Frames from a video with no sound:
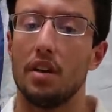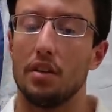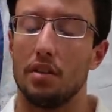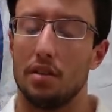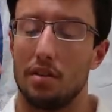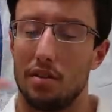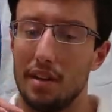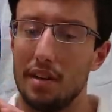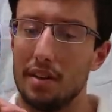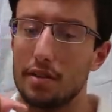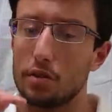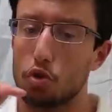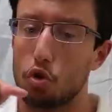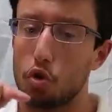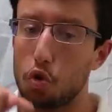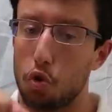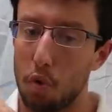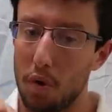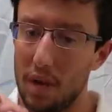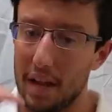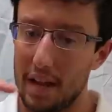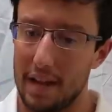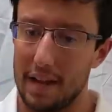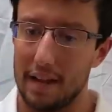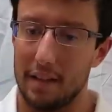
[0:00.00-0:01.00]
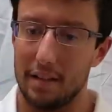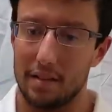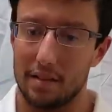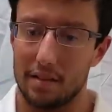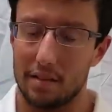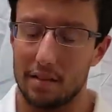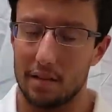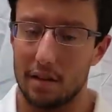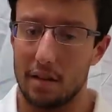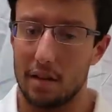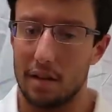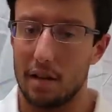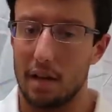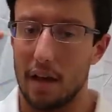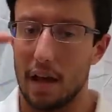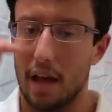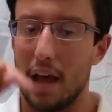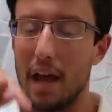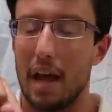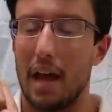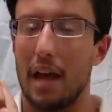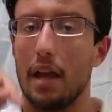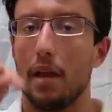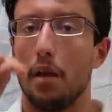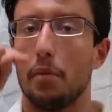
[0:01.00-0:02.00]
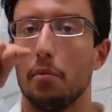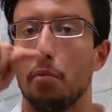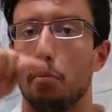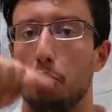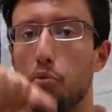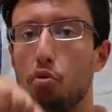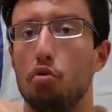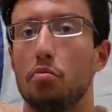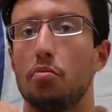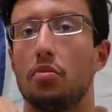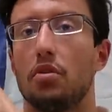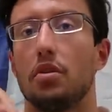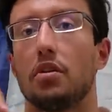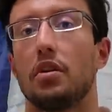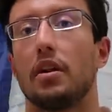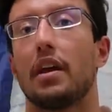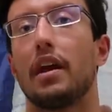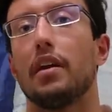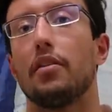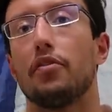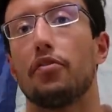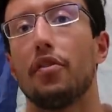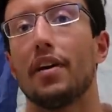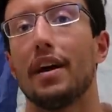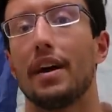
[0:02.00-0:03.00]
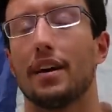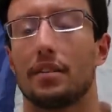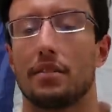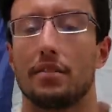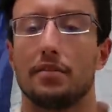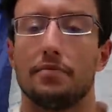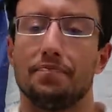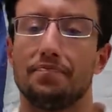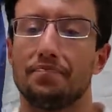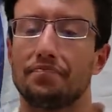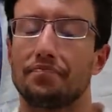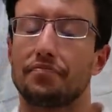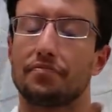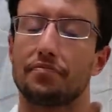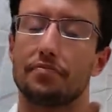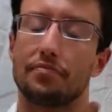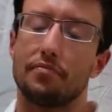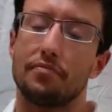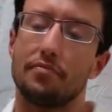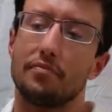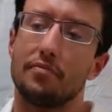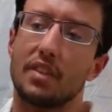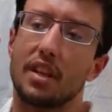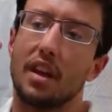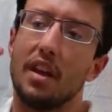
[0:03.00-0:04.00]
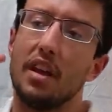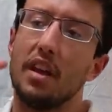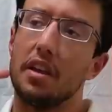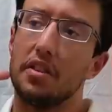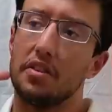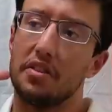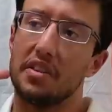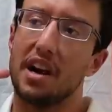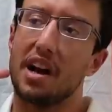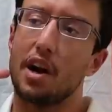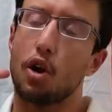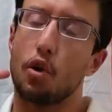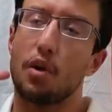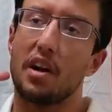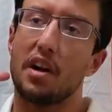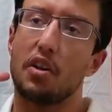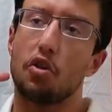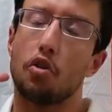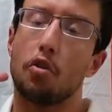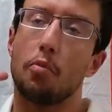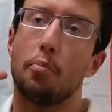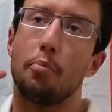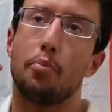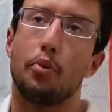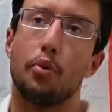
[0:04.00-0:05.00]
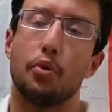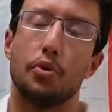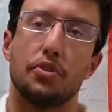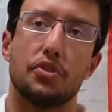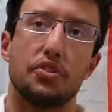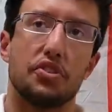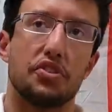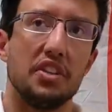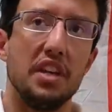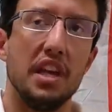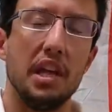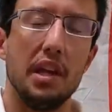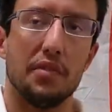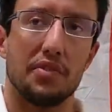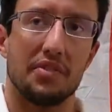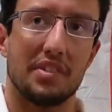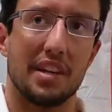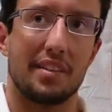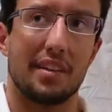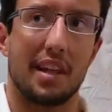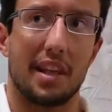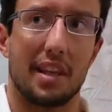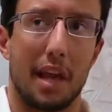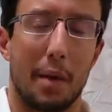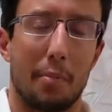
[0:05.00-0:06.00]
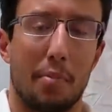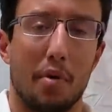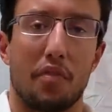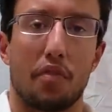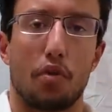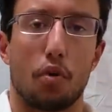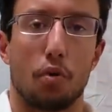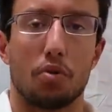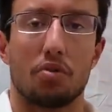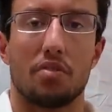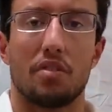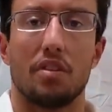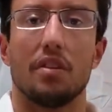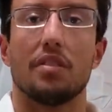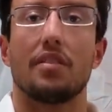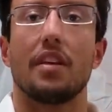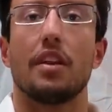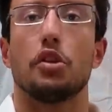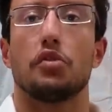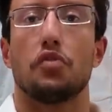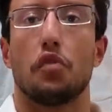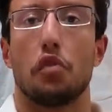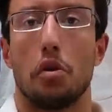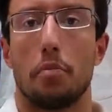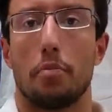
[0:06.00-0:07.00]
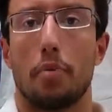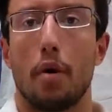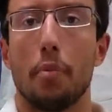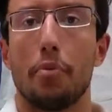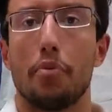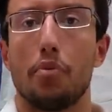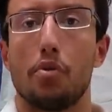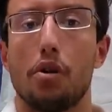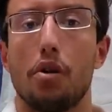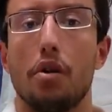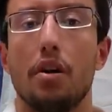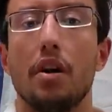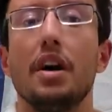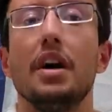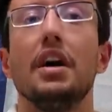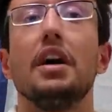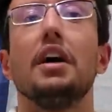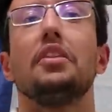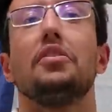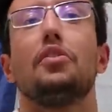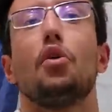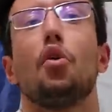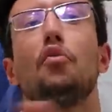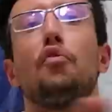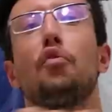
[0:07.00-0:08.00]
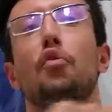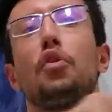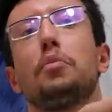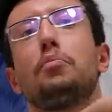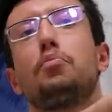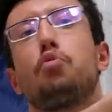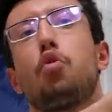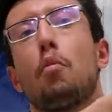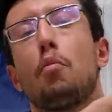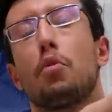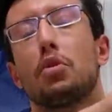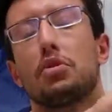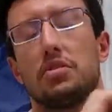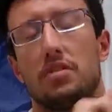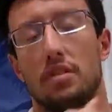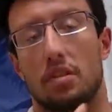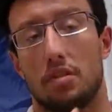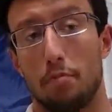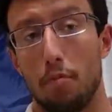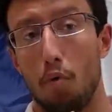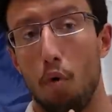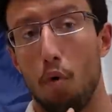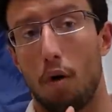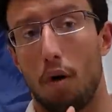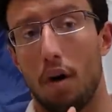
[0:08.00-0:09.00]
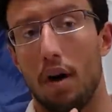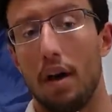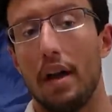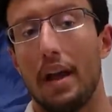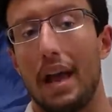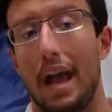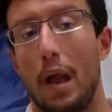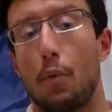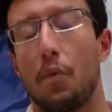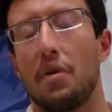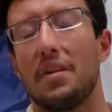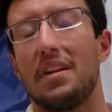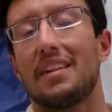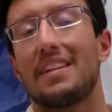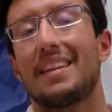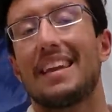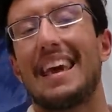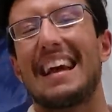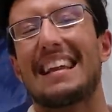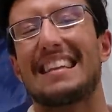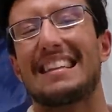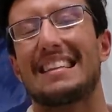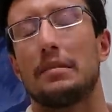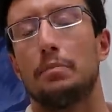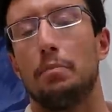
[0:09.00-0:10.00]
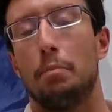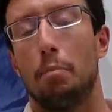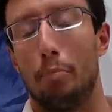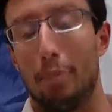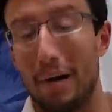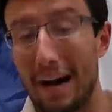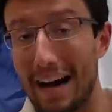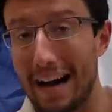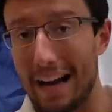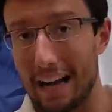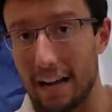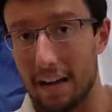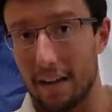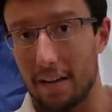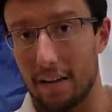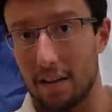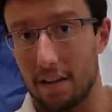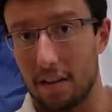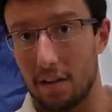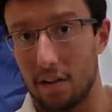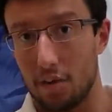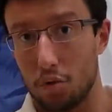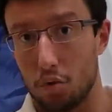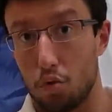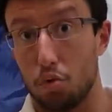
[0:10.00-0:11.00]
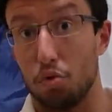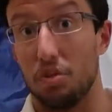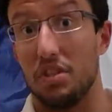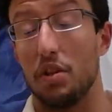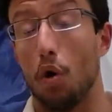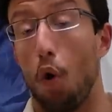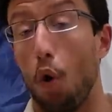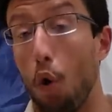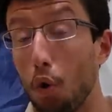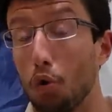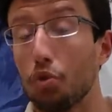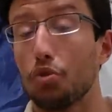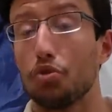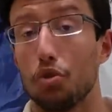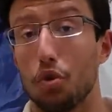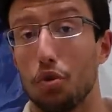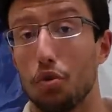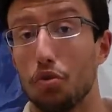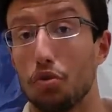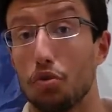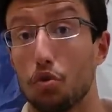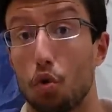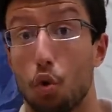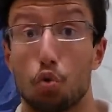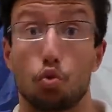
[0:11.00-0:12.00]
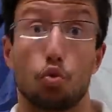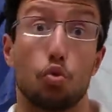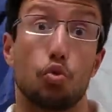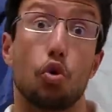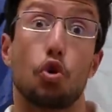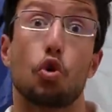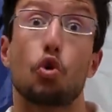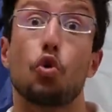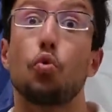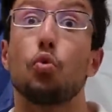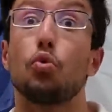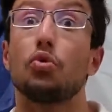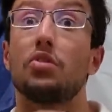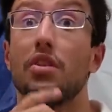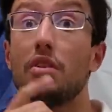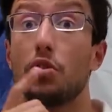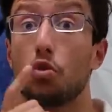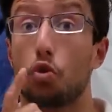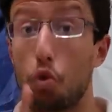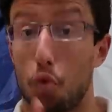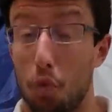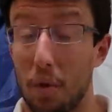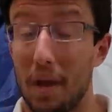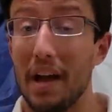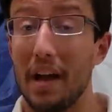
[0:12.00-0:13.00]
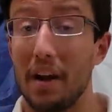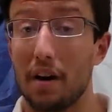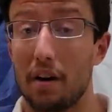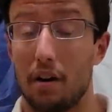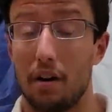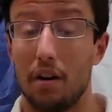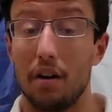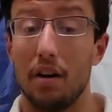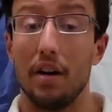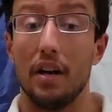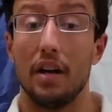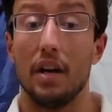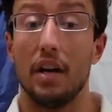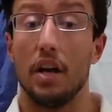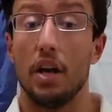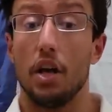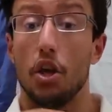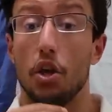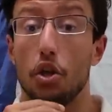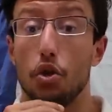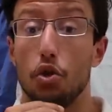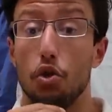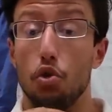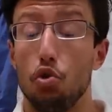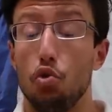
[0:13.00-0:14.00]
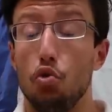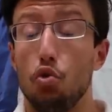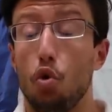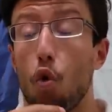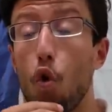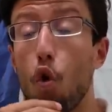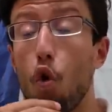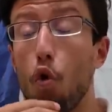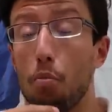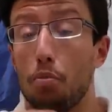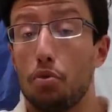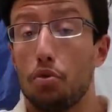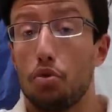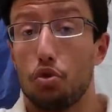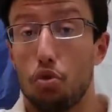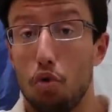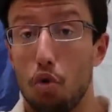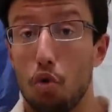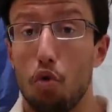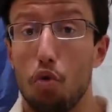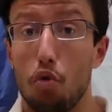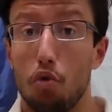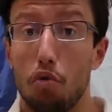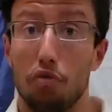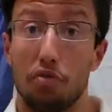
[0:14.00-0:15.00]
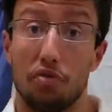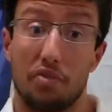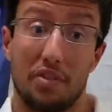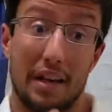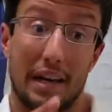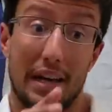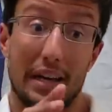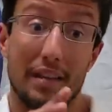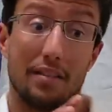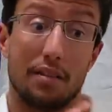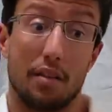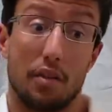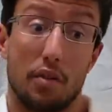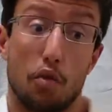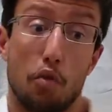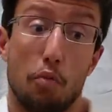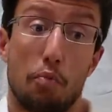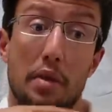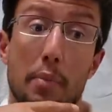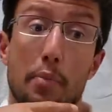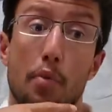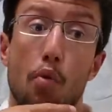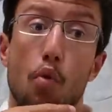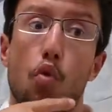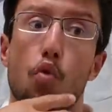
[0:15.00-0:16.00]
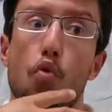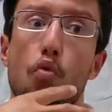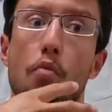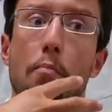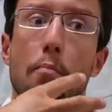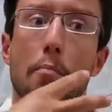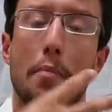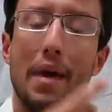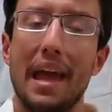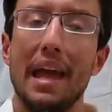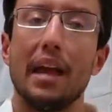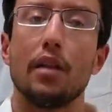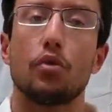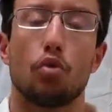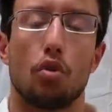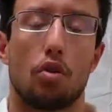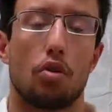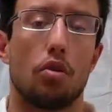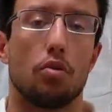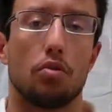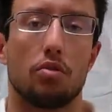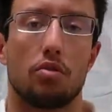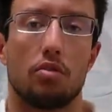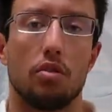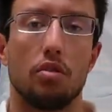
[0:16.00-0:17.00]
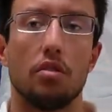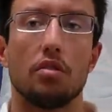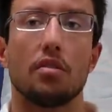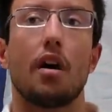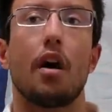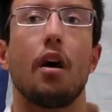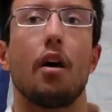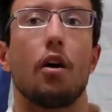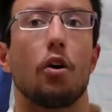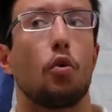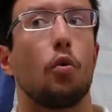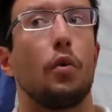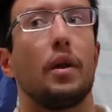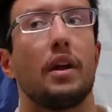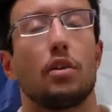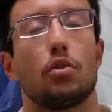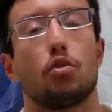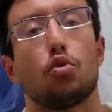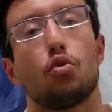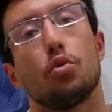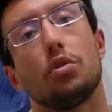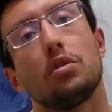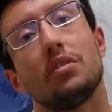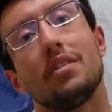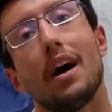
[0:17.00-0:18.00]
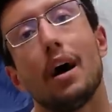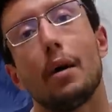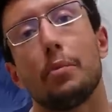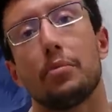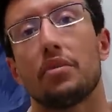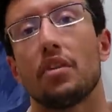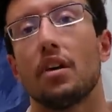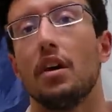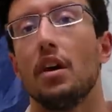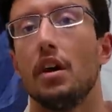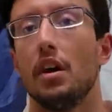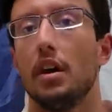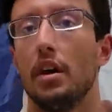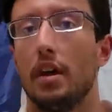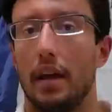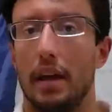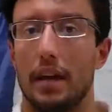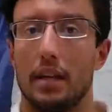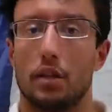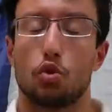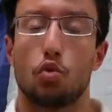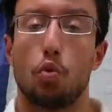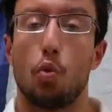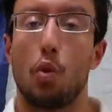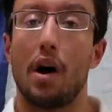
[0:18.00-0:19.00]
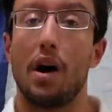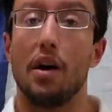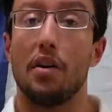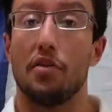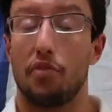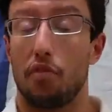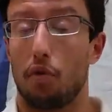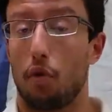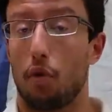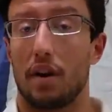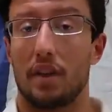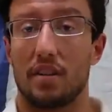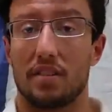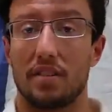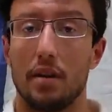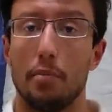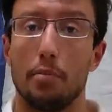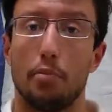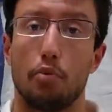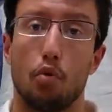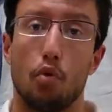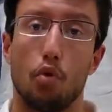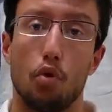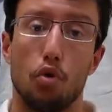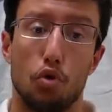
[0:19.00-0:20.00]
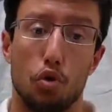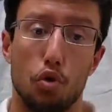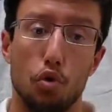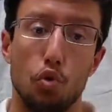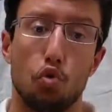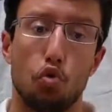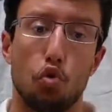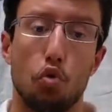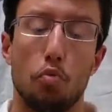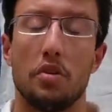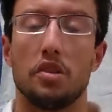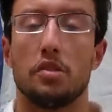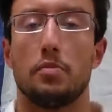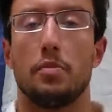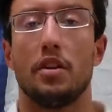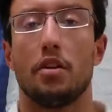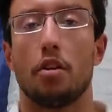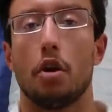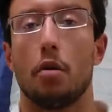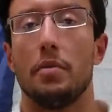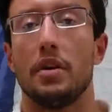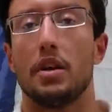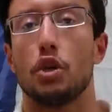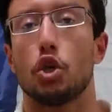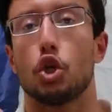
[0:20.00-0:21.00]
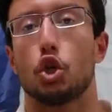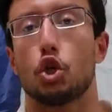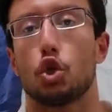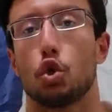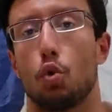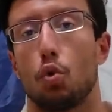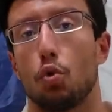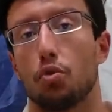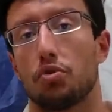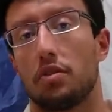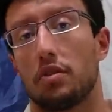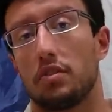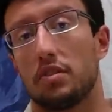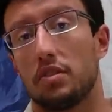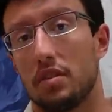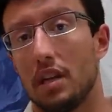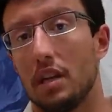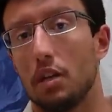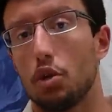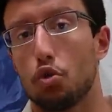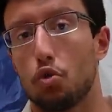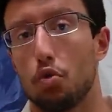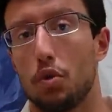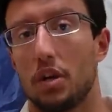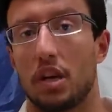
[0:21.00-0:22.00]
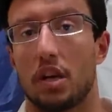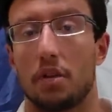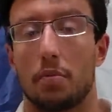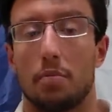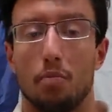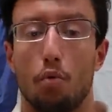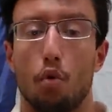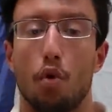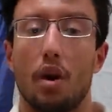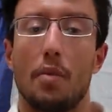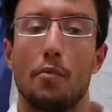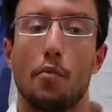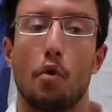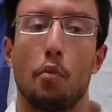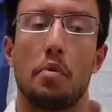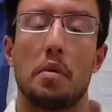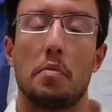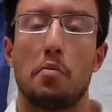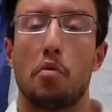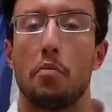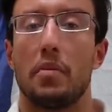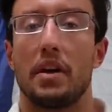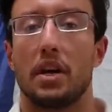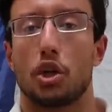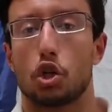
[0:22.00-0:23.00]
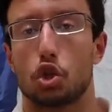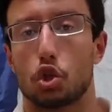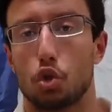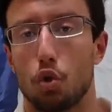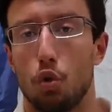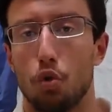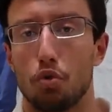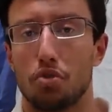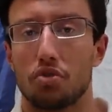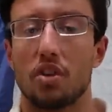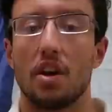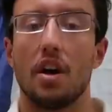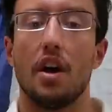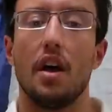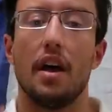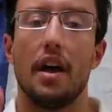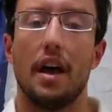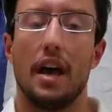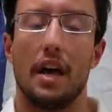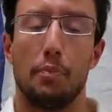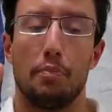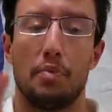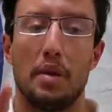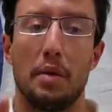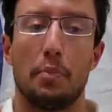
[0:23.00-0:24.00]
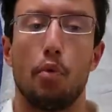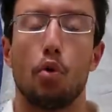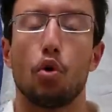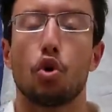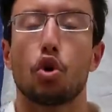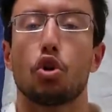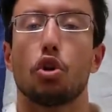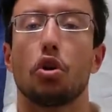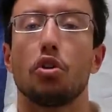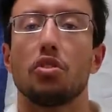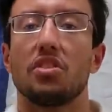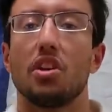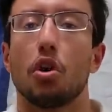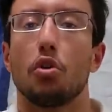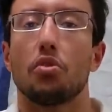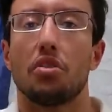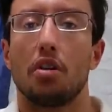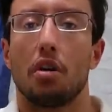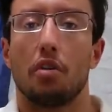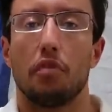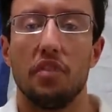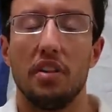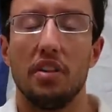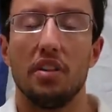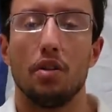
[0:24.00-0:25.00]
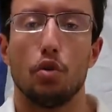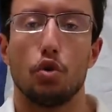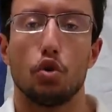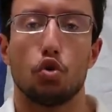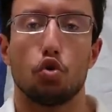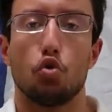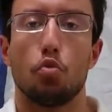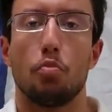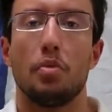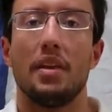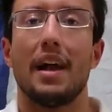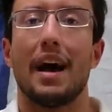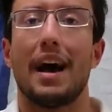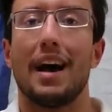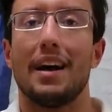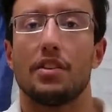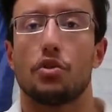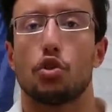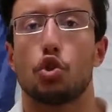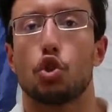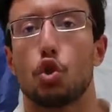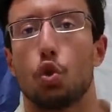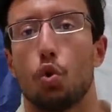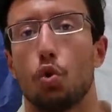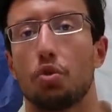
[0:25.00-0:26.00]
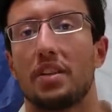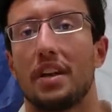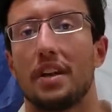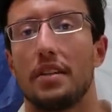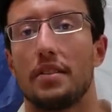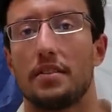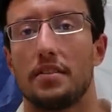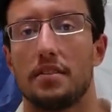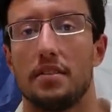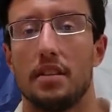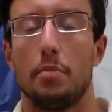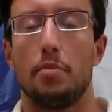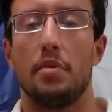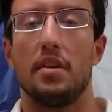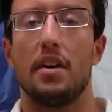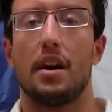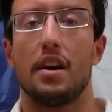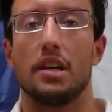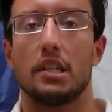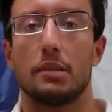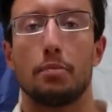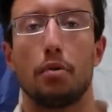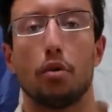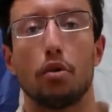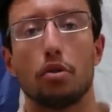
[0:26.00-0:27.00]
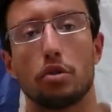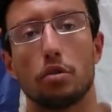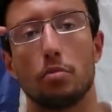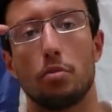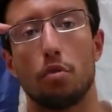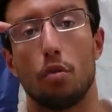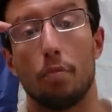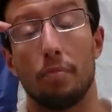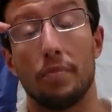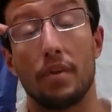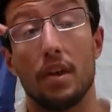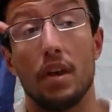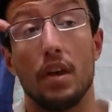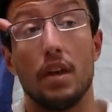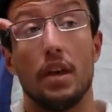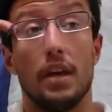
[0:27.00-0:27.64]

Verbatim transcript: This creates a boomerang effect. The algorithm perceives that that type of content is very popular, therefore it promotes it more. And when it gets back to the audience or to the content creator, you observe that the people who make the content are going to adapt. It's why, for example, YouTube is becoming short-centric. More and more people make shorts, and people cut down their videos to be as short and snippy as possible.